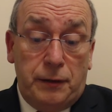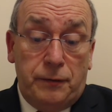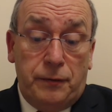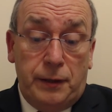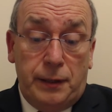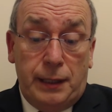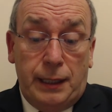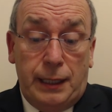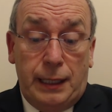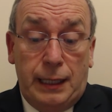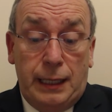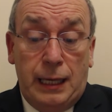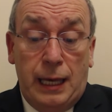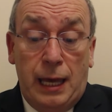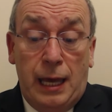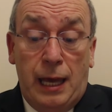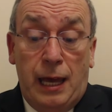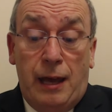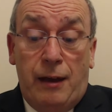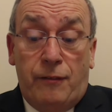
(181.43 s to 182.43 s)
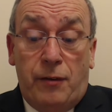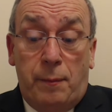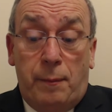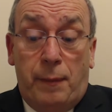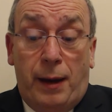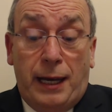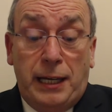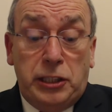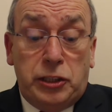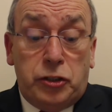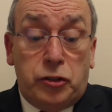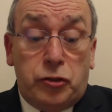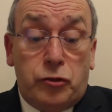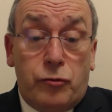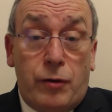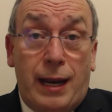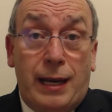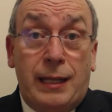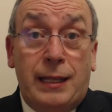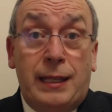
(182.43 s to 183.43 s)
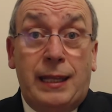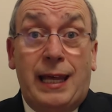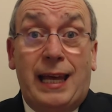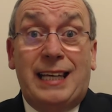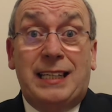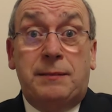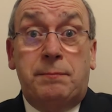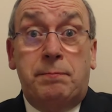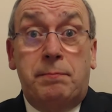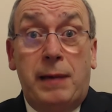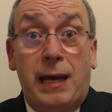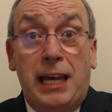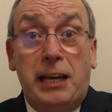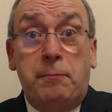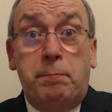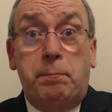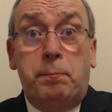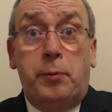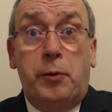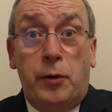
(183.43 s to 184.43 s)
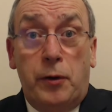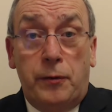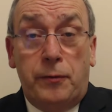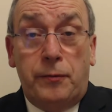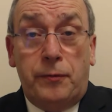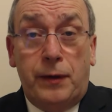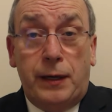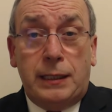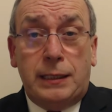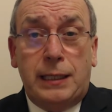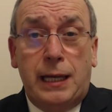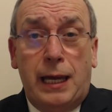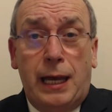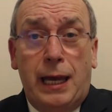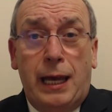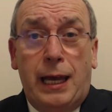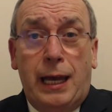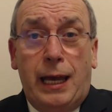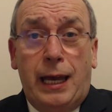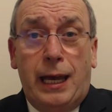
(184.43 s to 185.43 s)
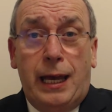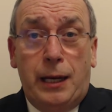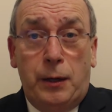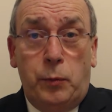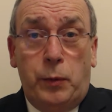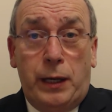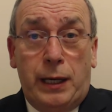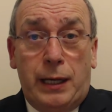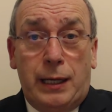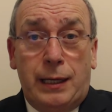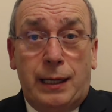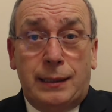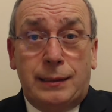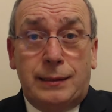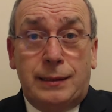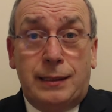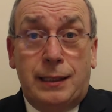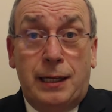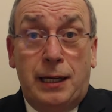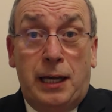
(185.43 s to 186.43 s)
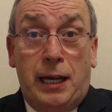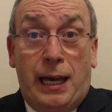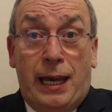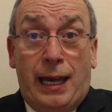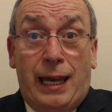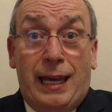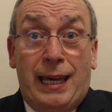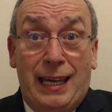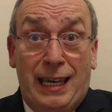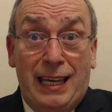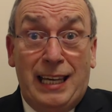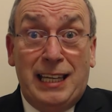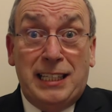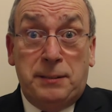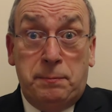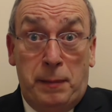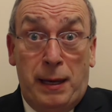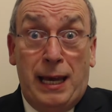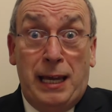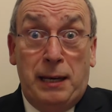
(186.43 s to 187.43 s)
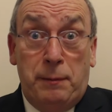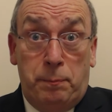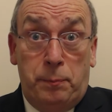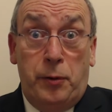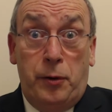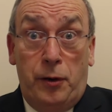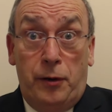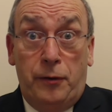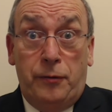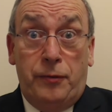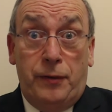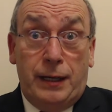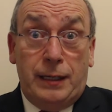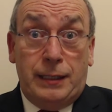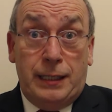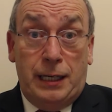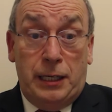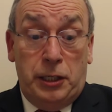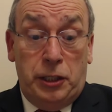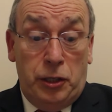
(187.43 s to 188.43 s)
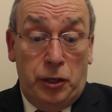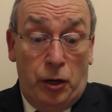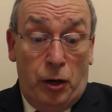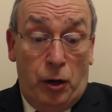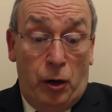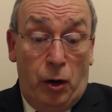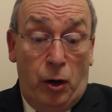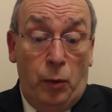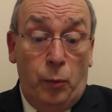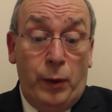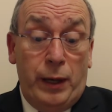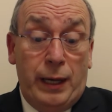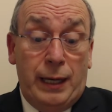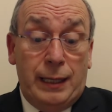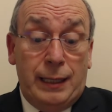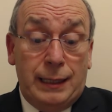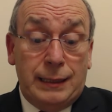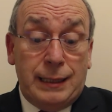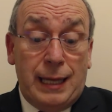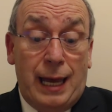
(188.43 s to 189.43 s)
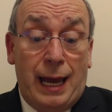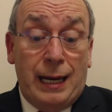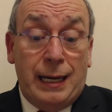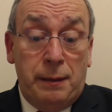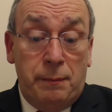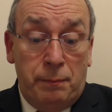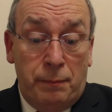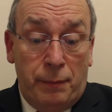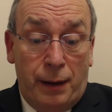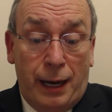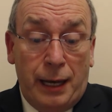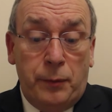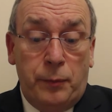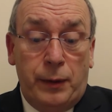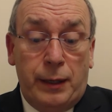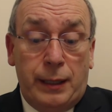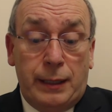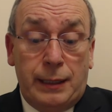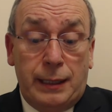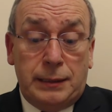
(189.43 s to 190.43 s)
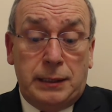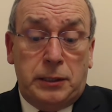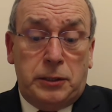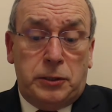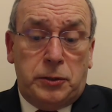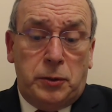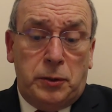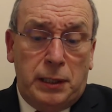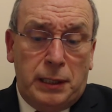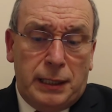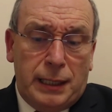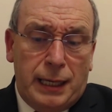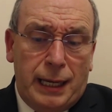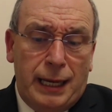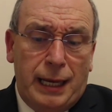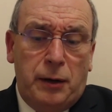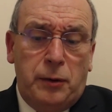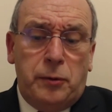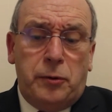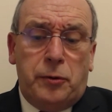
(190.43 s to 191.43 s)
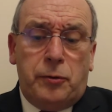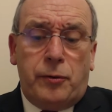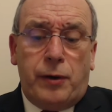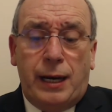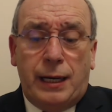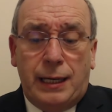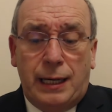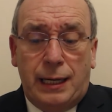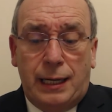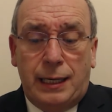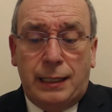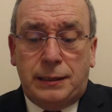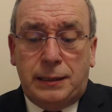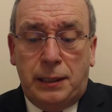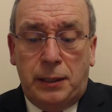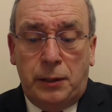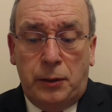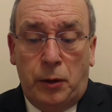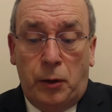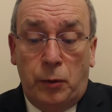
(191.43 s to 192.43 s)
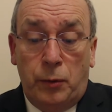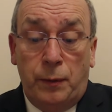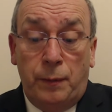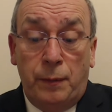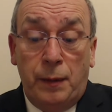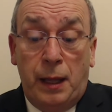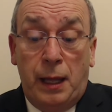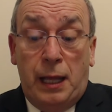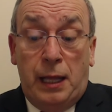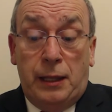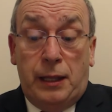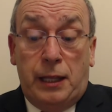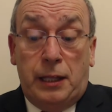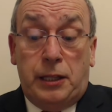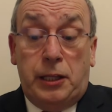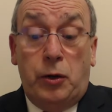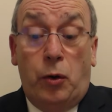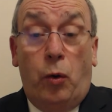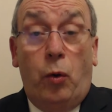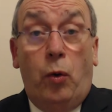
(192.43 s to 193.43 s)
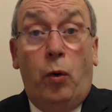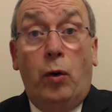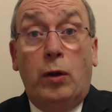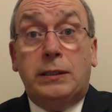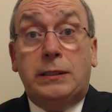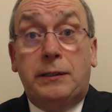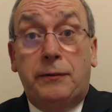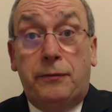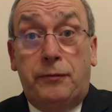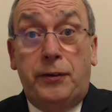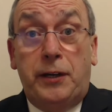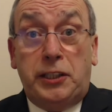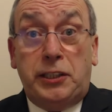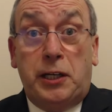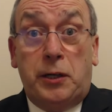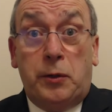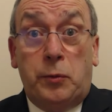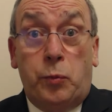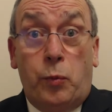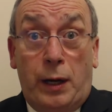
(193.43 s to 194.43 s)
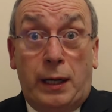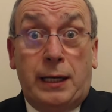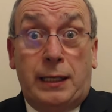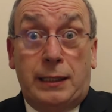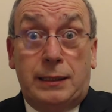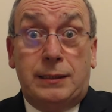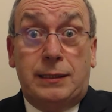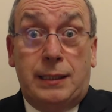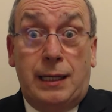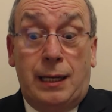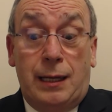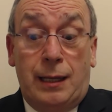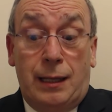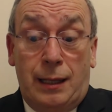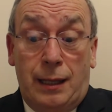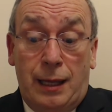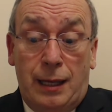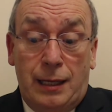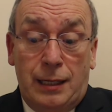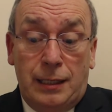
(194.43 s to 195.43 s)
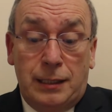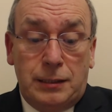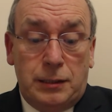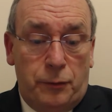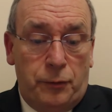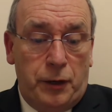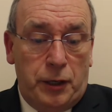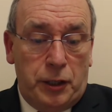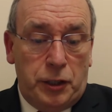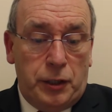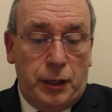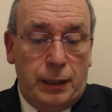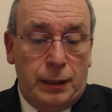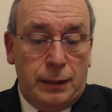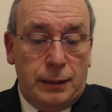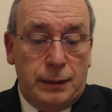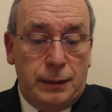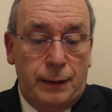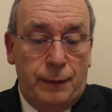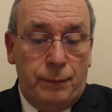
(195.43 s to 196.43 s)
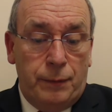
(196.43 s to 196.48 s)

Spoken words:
for thee, for my strength is made perfect in weakness." He is made perfect in your weakness and in my weakness. And so today, how great it is to know that the all-sufficient one is still sufficient